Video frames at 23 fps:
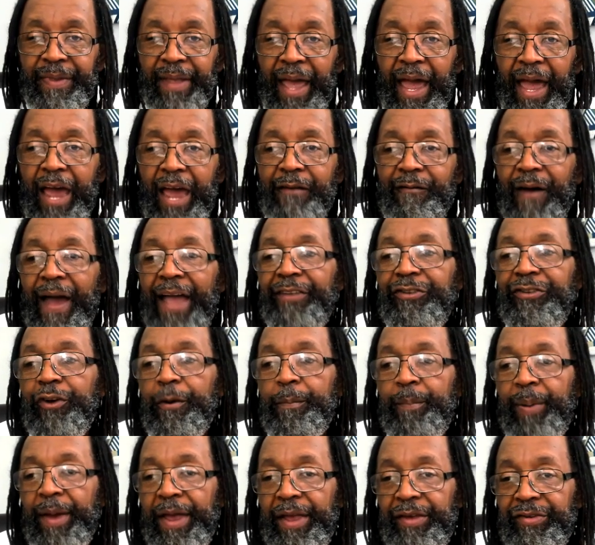I invite your
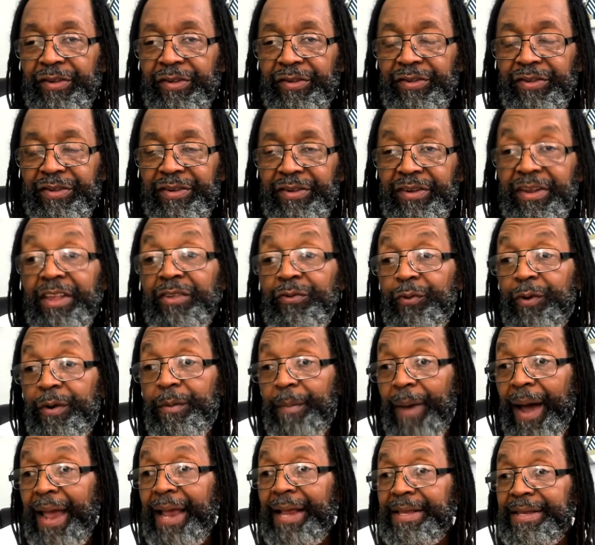patience. This one
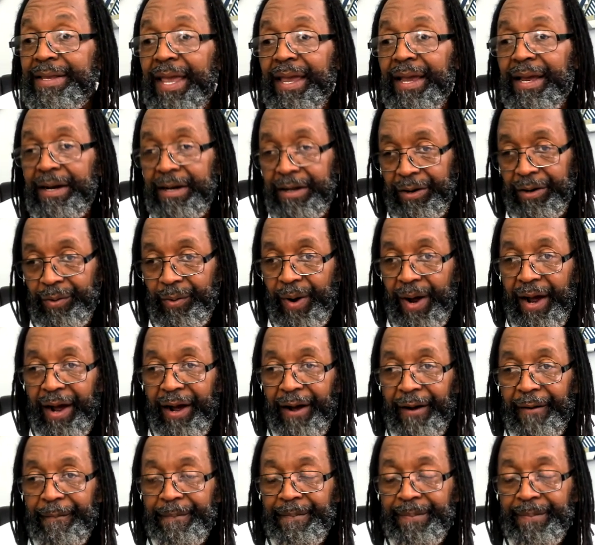might take a little while.